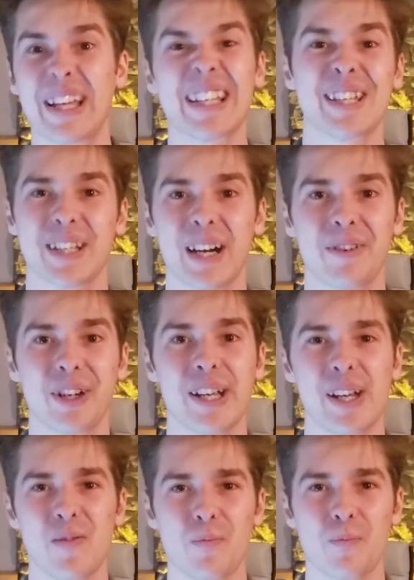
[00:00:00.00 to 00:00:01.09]
discovery
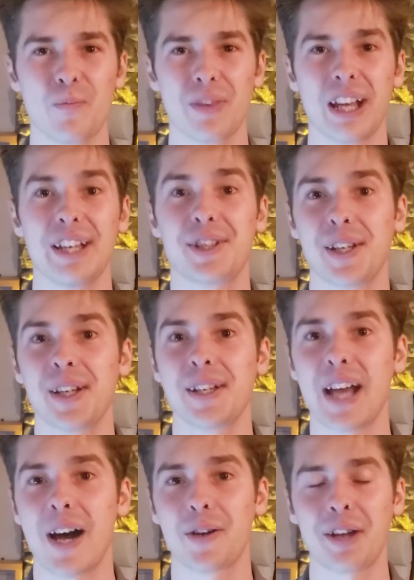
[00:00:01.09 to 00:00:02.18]
is sitting
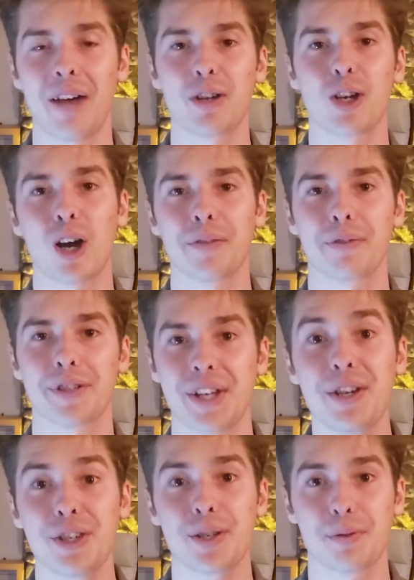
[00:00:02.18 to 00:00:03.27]
down and having
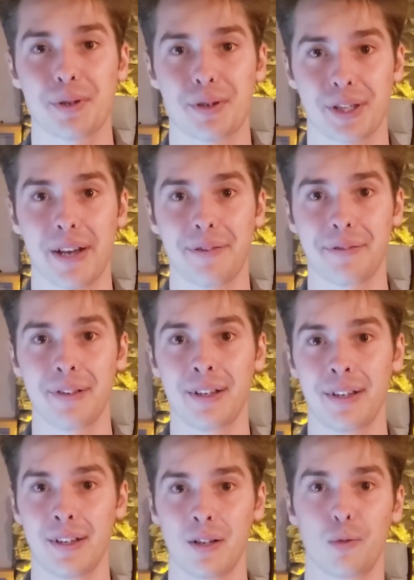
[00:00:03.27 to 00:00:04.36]
conversations with yourself.
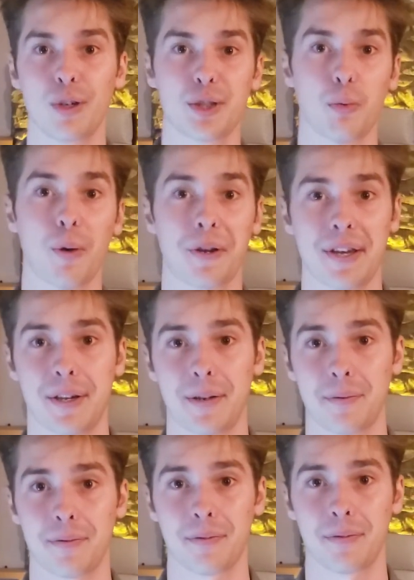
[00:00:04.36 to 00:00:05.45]
What's working?
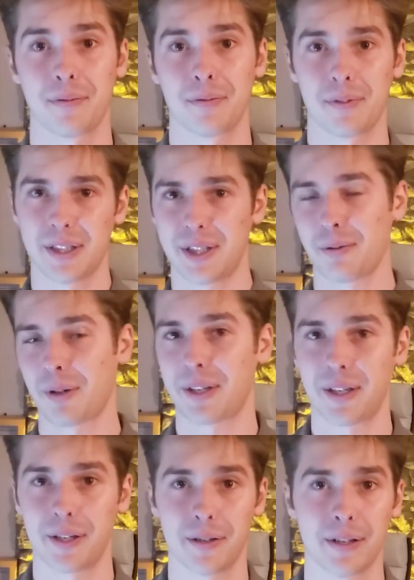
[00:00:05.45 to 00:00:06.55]
What isn't
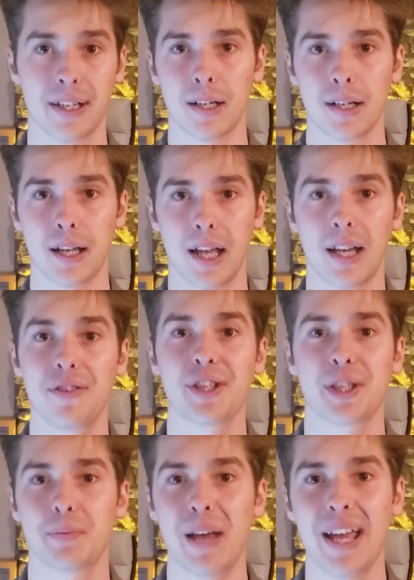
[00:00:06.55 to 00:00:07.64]
working? And if you
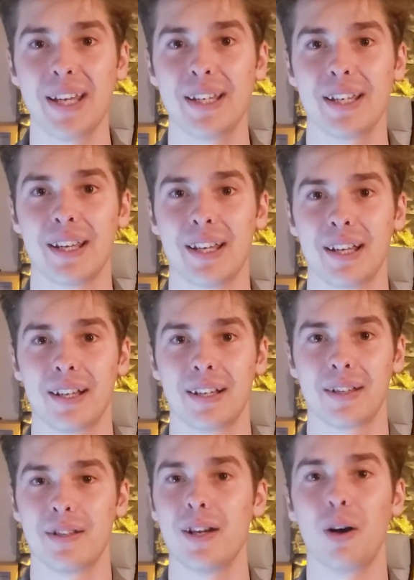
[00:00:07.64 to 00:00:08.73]
spend
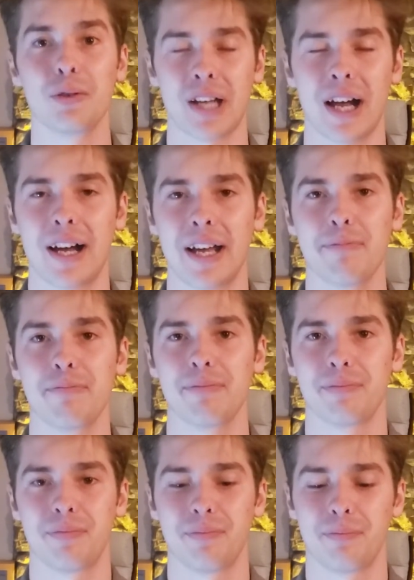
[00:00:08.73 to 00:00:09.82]
no time
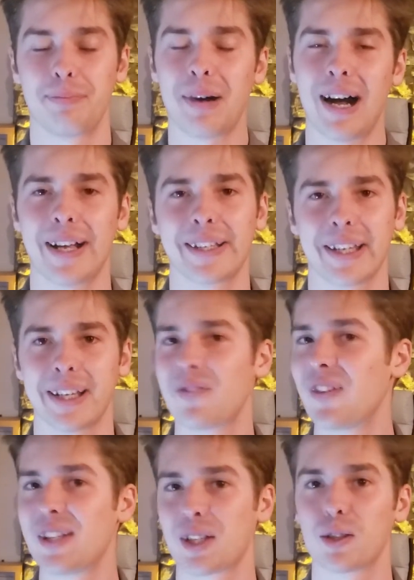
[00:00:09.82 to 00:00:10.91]
behind like a
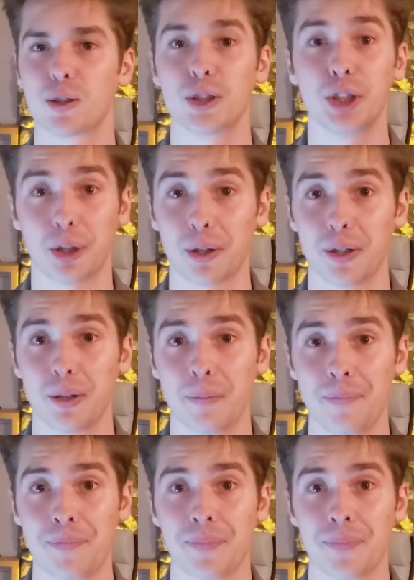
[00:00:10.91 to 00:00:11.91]
physical journal,